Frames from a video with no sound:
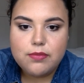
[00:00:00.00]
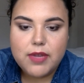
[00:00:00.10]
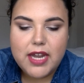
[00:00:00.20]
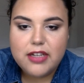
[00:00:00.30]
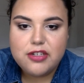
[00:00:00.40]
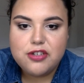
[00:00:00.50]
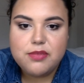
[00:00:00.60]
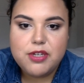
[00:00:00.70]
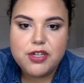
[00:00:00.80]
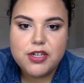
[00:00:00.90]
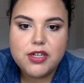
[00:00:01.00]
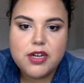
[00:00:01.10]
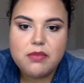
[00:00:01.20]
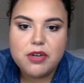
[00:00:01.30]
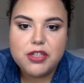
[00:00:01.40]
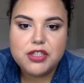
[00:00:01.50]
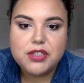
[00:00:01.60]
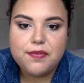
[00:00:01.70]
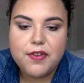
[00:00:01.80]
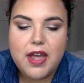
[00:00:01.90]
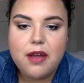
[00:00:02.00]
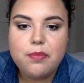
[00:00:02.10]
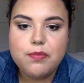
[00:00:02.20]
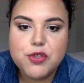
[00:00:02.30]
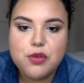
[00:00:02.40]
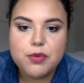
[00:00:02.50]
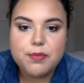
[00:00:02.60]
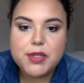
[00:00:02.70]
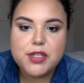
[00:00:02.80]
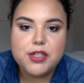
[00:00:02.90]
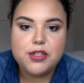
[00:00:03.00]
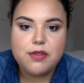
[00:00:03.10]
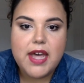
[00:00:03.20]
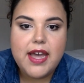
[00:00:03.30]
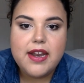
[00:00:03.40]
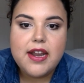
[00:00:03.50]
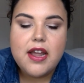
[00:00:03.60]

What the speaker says: get a distributor number just for that sole purpose. You could do that,